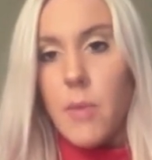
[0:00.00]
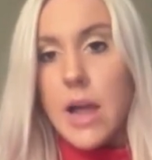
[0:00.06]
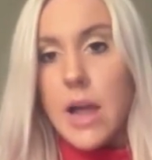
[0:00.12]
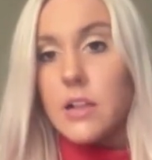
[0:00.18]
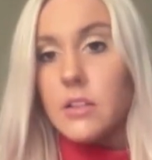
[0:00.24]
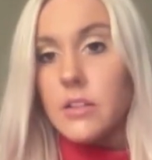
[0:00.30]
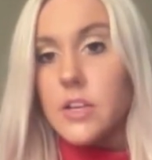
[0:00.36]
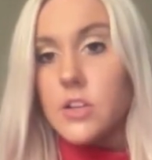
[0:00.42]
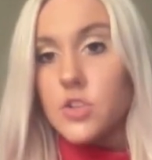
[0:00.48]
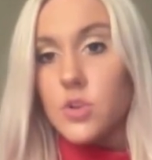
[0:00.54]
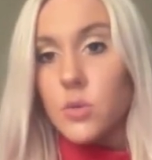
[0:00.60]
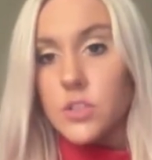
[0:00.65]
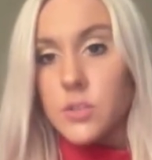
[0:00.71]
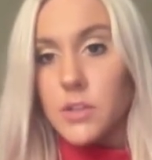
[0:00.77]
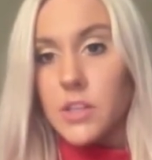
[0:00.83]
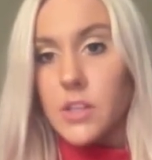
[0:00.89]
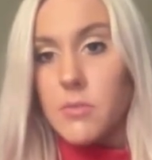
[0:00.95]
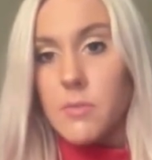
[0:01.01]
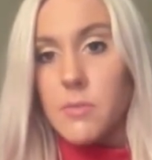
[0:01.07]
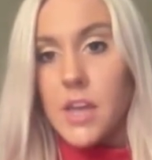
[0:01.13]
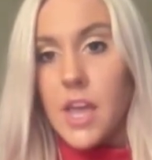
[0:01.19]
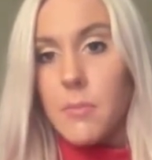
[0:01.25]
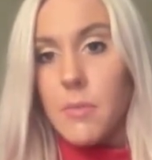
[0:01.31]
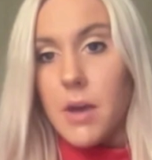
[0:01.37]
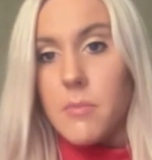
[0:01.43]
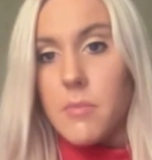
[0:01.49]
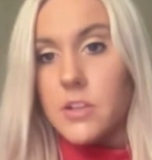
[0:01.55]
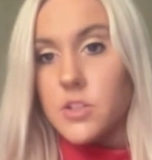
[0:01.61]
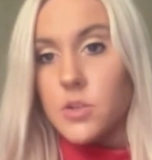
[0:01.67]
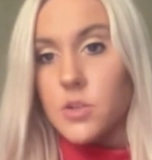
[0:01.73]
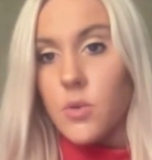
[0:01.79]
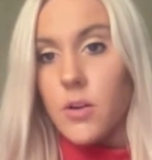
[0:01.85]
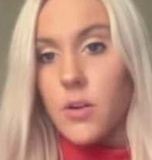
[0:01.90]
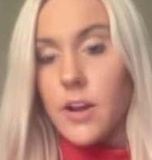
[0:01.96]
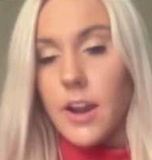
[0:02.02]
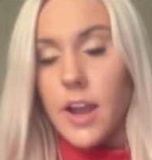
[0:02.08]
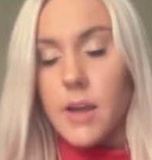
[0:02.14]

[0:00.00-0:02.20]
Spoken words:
Mike Leech ultimately became my mentor,